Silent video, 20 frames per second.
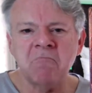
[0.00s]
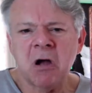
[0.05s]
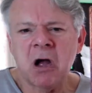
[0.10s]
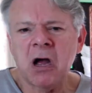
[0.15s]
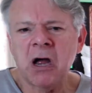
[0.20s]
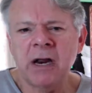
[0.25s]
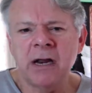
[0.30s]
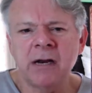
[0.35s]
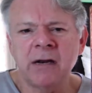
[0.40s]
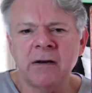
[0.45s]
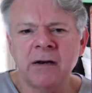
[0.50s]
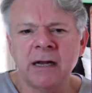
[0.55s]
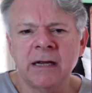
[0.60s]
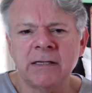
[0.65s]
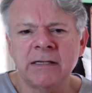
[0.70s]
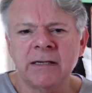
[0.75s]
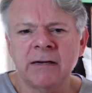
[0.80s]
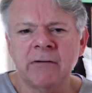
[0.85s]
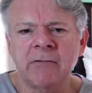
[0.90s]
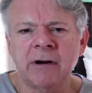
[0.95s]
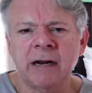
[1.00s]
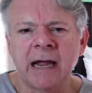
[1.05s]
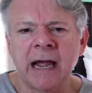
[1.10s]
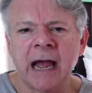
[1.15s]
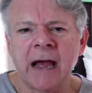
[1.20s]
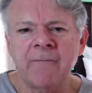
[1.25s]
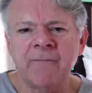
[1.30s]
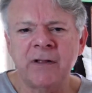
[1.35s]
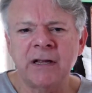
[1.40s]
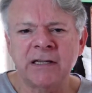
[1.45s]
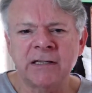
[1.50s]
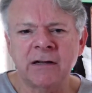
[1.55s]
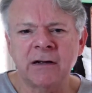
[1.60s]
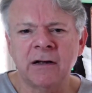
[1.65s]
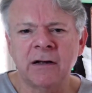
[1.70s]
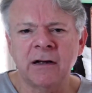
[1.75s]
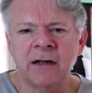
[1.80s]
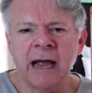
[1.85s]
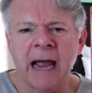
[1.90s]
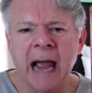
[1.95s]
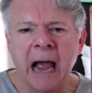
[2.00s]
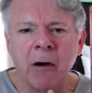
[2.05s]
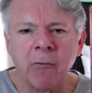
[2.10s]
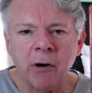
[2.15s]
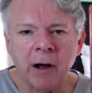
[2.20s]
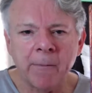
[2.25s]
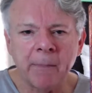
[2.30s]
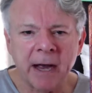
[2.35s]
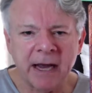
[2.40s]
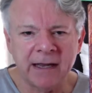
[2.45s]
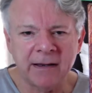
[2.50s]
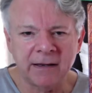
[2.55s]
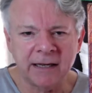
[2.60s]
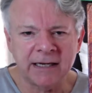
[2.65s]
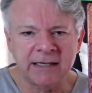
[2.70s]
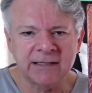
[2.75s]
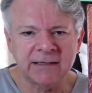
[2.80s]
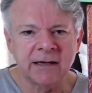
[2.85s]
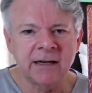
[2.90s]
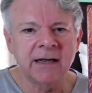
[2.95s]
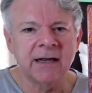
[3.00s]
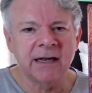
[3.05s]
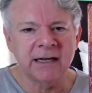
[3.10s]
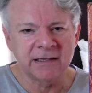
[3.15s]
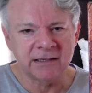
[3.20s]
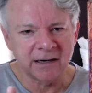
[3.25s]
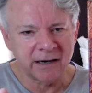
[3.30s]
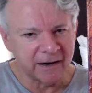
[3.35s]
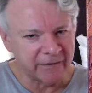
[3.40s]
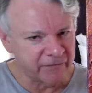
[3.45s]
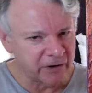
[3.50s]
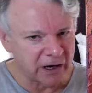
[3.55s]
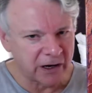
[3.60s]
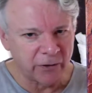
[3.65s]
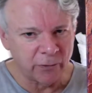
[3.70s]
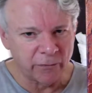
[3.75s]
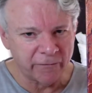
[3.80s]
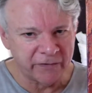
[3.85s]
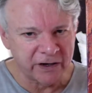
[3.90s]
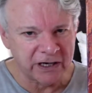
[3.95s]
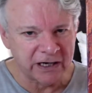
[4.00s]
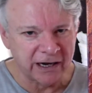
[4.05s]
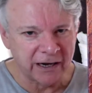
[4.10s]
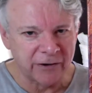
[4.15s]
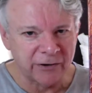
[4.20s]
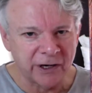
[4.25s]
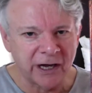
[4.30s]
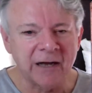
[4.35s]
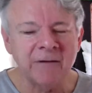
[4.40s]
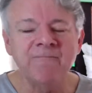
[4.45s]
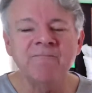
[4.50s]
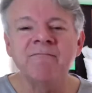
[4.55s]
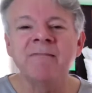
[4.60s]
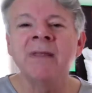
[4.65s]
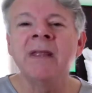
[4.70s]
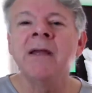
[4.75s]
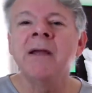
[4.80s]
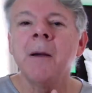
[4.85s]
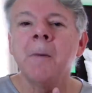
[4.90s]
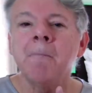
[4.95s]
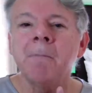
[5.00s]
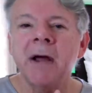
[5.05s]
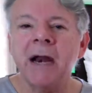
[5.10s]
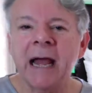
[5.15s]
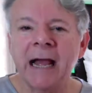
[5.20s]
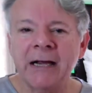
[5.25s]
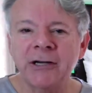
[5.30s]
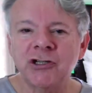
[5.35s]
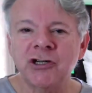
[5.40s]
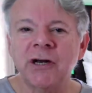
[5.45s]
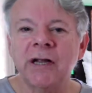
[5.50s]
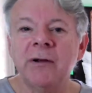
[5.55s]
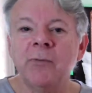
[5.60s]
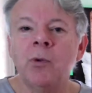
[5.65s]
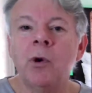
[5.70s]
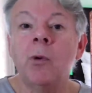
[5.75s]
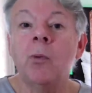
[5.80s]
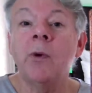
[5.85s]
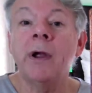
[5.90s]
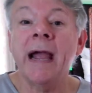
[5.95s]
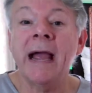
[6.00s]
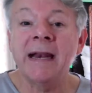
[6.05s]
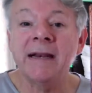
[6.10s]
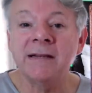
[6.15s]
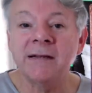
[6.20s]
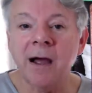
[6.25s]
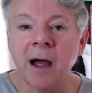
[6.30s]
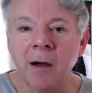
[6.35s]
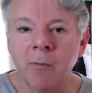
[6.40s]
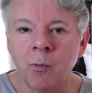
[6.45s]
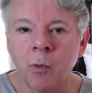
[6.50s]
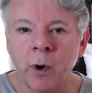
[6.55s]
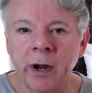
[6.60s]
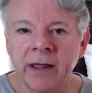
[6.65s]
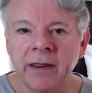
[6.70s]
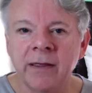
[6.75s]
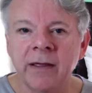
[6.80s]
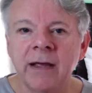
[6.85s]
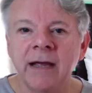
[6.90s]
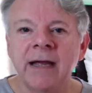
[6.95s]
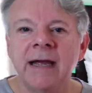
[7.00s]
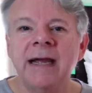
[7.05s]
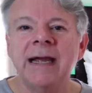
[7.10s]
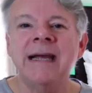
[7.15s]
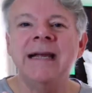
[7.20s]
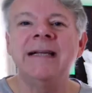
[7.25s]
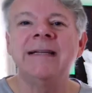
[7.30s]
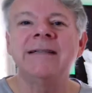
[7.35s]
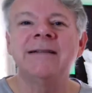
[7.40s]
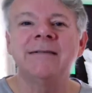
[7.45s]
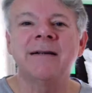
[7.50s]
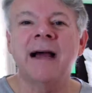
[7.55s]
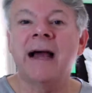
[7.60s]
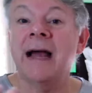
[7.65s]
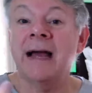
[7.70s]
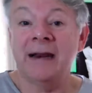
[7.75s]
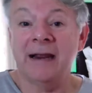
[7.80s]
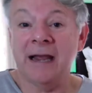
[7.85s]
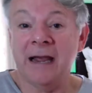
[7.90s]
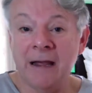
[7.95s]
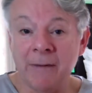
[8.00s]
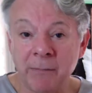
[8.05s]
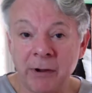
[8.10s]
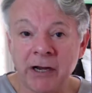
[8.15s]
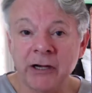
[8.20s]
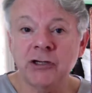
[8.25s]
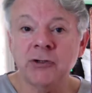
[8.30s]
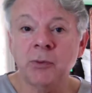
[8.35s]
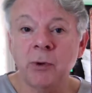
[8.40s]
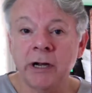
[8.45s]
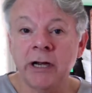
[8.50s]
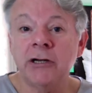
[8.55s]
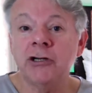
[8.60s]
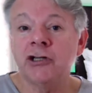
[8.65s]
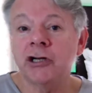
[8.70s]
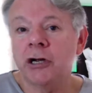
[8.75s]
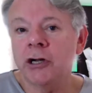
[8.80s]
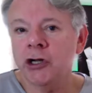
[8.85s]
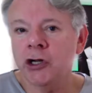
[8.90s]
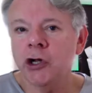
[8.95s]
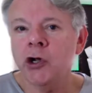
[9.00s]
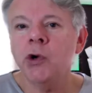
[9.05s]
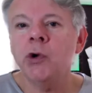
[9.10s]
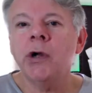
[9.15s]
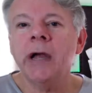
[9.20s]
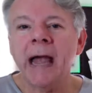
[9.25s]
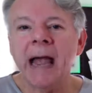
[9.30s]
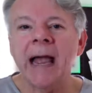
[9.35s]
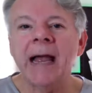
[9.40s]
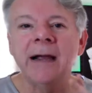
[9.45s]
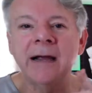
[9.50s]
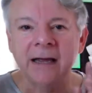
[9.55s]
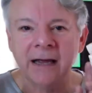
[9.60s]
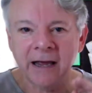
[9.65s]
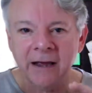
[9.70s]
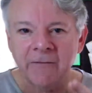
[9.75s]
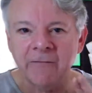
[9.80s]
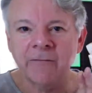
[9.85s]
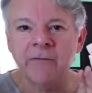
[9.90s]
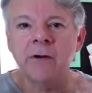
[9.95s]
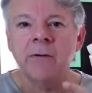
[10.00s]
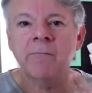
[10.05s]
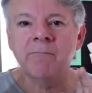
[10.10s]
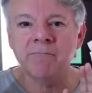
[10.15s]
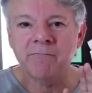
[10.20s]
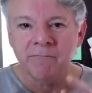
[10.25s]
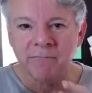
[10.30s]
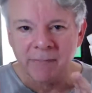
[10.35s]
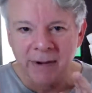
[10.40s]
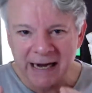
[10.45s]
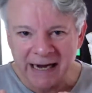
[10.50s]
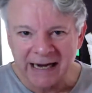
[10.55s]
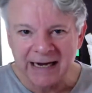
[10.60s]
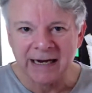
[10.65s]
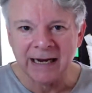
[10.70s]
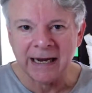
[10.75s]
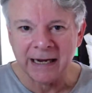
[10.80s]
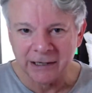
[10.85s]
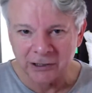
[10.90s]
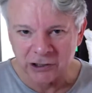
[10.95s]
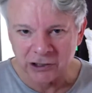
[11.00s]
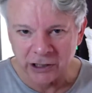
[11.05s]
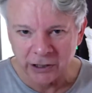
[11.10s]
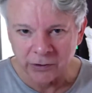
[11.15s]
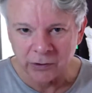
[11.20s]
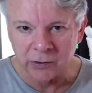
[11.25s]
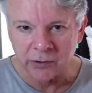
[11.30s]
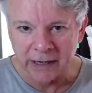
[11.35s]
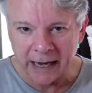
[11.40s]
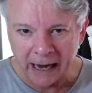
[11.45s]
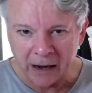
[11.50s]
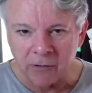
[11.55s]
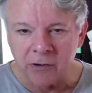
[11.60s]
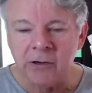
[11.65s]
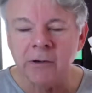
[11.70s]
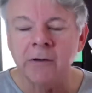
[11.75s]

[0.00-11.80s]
I didn't necessarily have this. How I paint this is another whole video, yeah? But actually what we end up with is an image which you can give meaning to. Now,